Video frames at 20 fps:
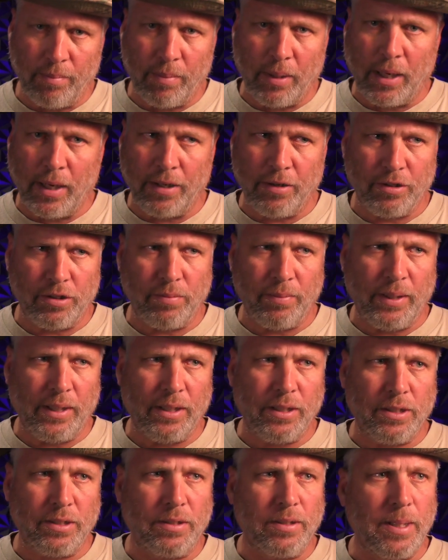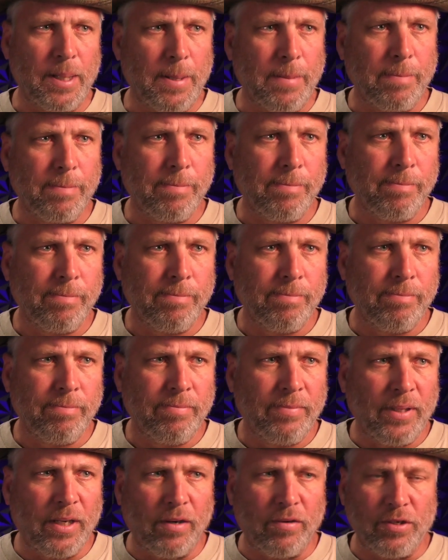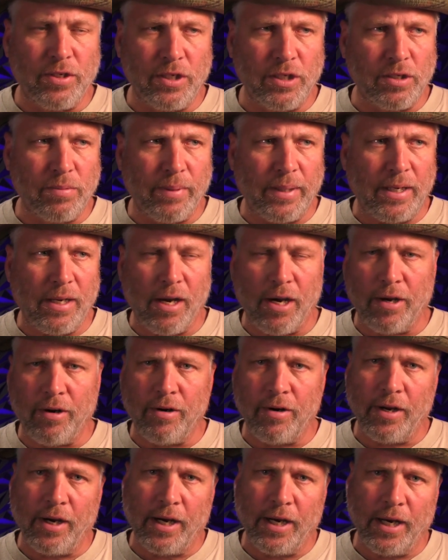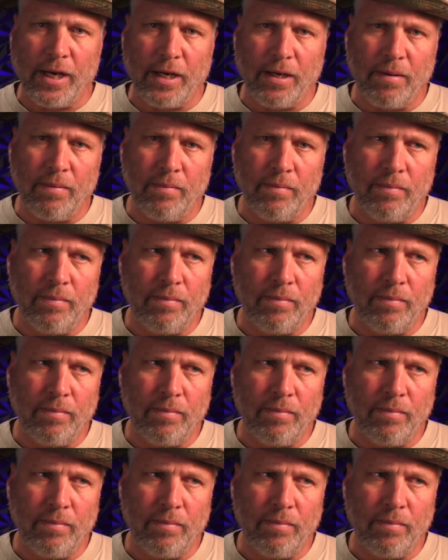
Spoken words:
bothers me is ever since my daughter died